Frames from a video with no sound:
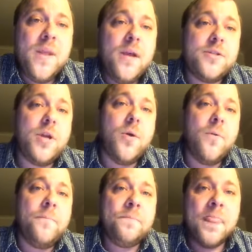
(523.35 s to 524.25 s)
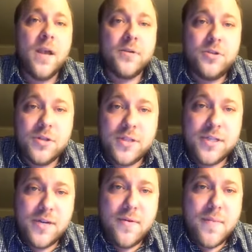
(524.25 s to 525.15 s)
So just as
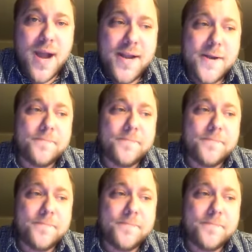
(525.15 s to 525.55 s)
a reminder,